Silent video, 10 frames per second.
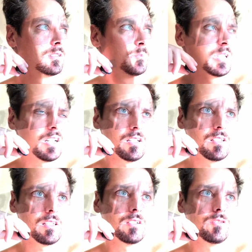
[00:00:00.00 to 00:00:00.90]

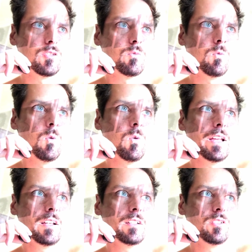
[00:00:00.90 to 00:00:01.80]
because they're
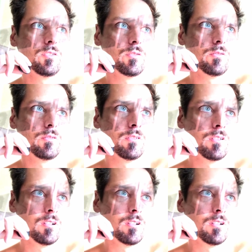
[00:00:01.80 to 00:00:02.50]
way too